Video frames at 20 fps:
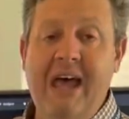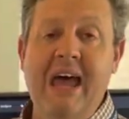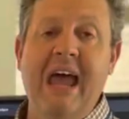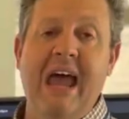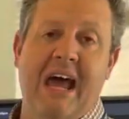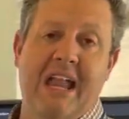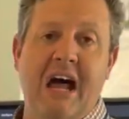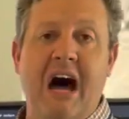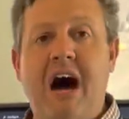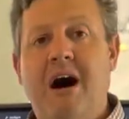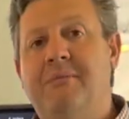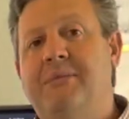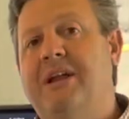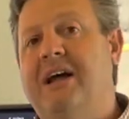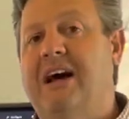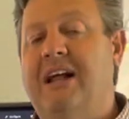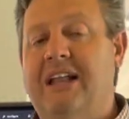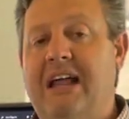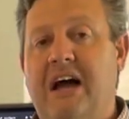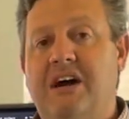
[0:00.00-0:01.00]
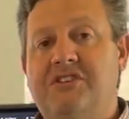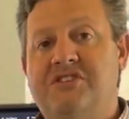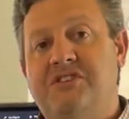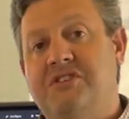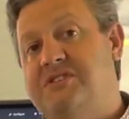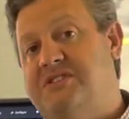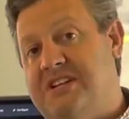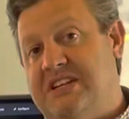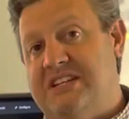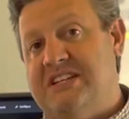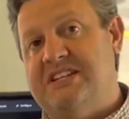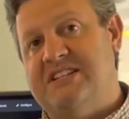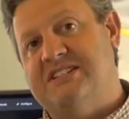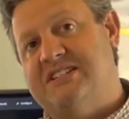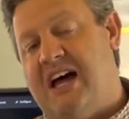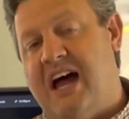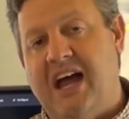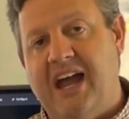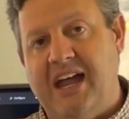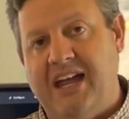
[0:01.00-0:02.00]
and Hamina allows you to
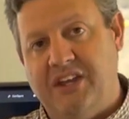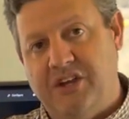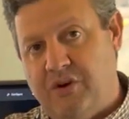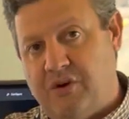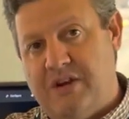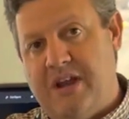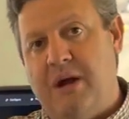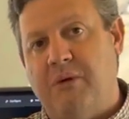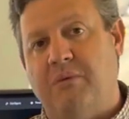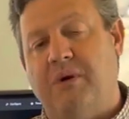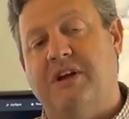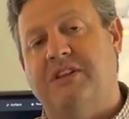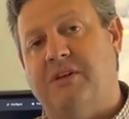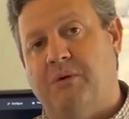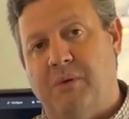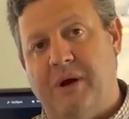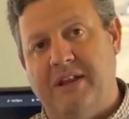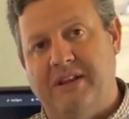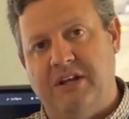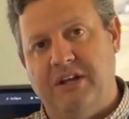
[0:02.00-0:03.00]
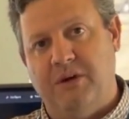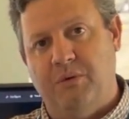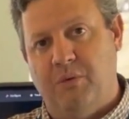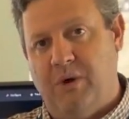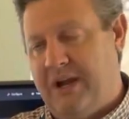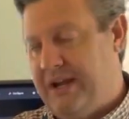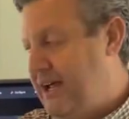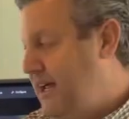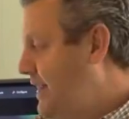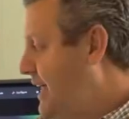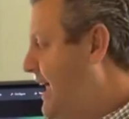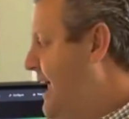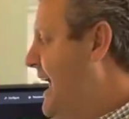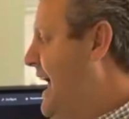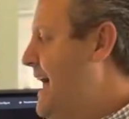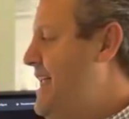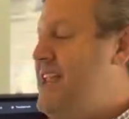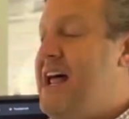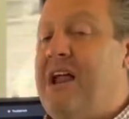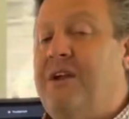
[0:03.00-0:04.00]
design your network the way that you want it.
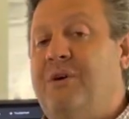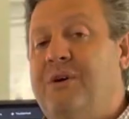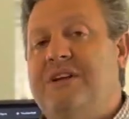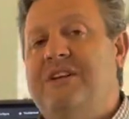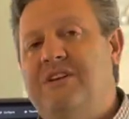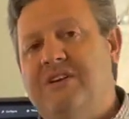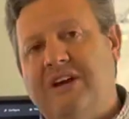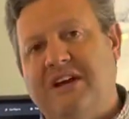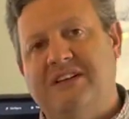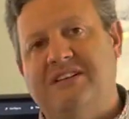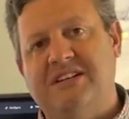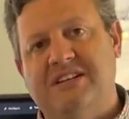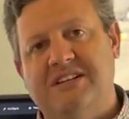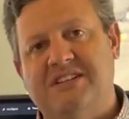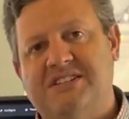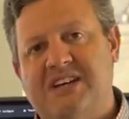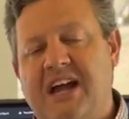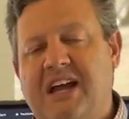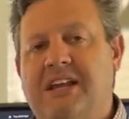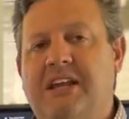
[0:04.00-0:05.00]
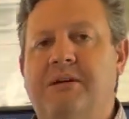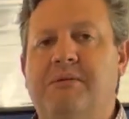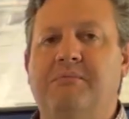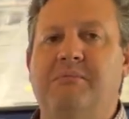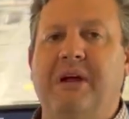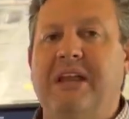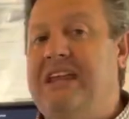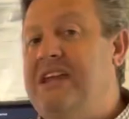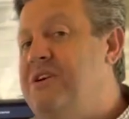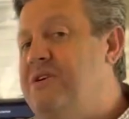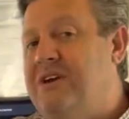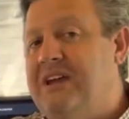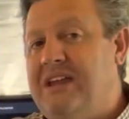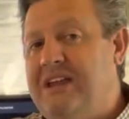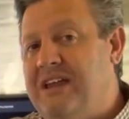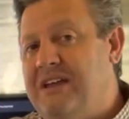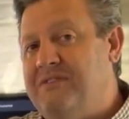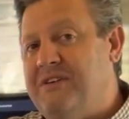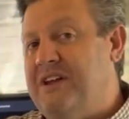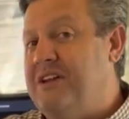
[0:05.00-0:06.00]
And not only do you get to design it, but you can
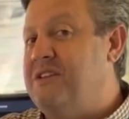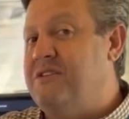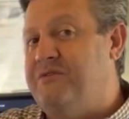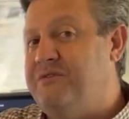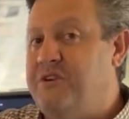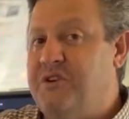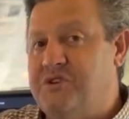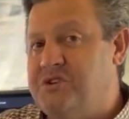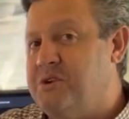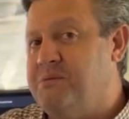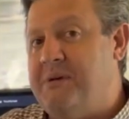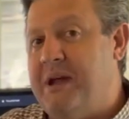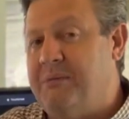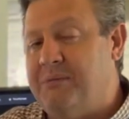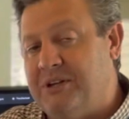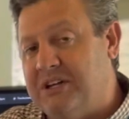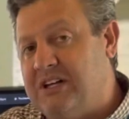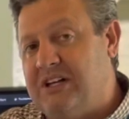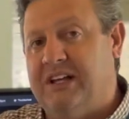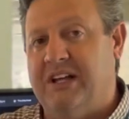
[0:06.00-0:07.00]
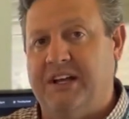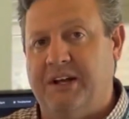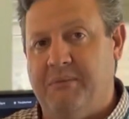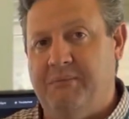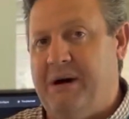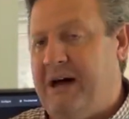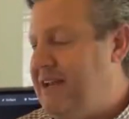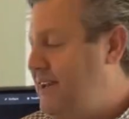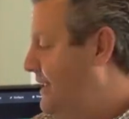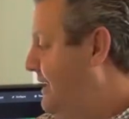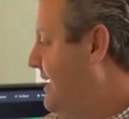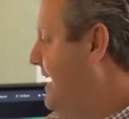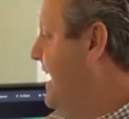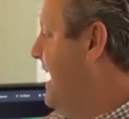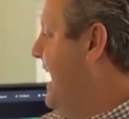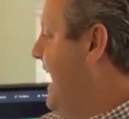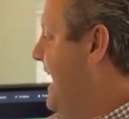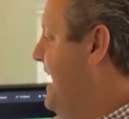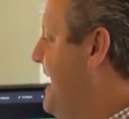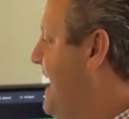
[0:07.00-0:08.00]
even in the future be able to click a button
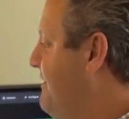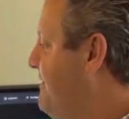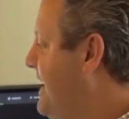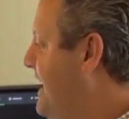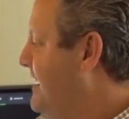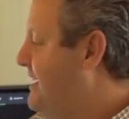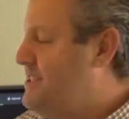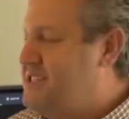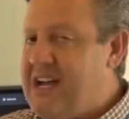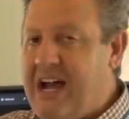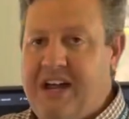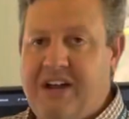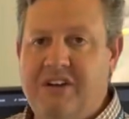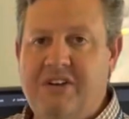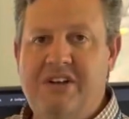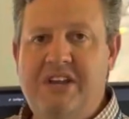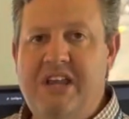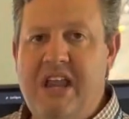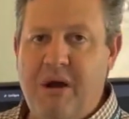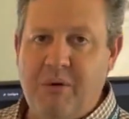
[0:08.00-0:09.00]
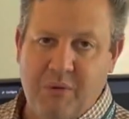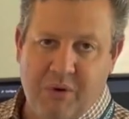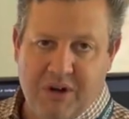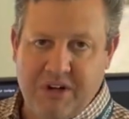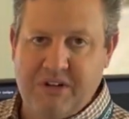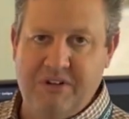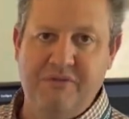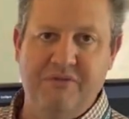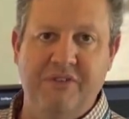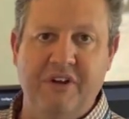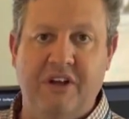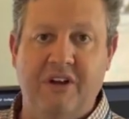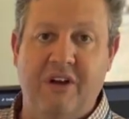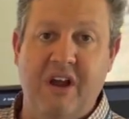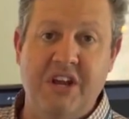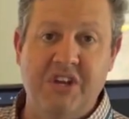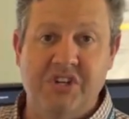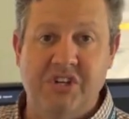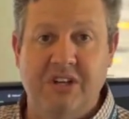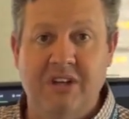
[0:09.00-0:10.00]
and have that entire network
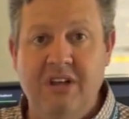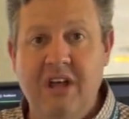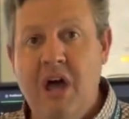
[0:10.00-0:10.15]
configuration